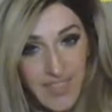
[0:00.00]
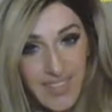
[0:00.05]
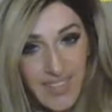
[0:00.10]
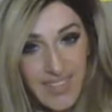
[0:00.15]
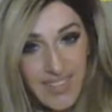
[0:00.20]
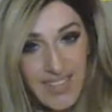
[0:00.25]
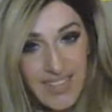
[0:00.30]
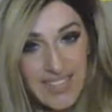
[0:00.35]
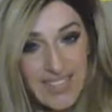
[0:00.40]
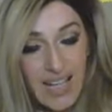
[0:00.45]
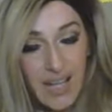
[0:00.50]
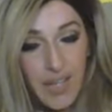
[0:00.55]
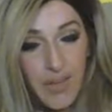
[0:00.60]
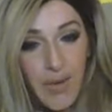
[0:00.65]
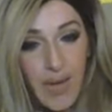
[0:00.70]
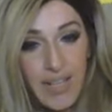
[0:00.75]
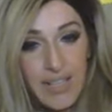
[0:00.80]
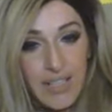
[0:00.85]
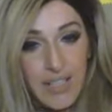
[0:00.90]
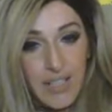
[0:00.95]
that's how you
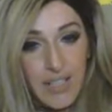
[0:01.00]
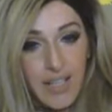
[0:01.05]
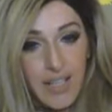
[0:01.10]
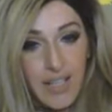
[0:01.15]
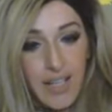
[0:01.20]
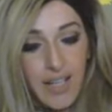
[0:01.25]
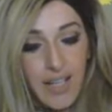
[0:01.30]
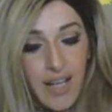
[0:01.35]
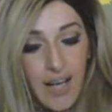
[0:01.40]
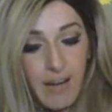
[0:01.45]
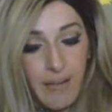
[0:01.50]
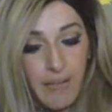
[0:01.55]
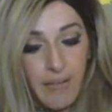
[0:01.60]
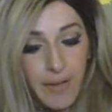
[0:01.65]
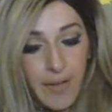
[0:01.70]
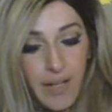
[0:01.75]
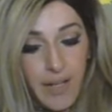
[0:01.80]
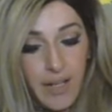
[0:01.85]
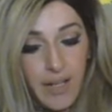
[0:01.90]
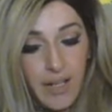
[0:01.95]
enter, and
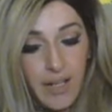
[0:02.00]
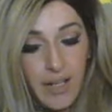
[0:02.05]
every